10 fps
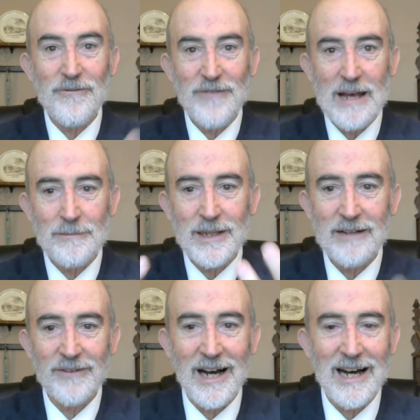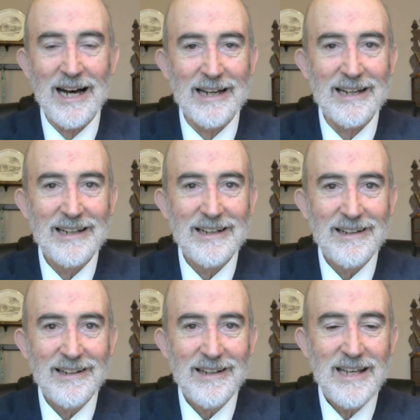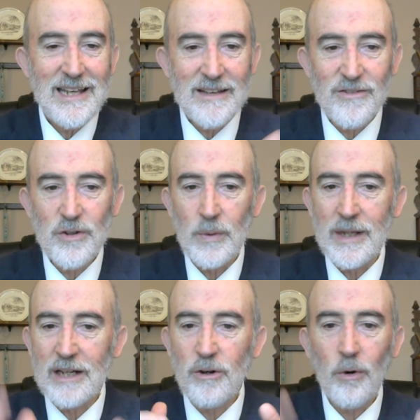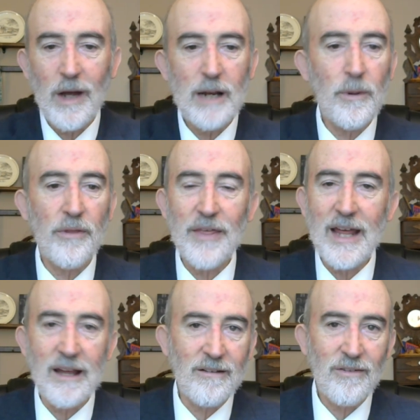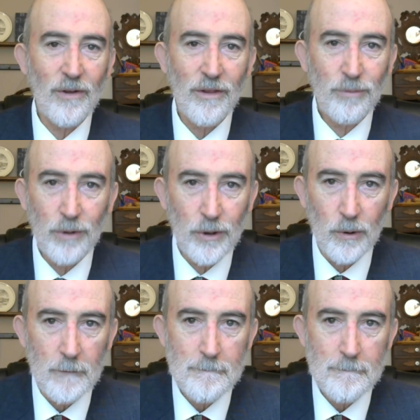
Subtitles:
the family of God. He is doing incredible things through,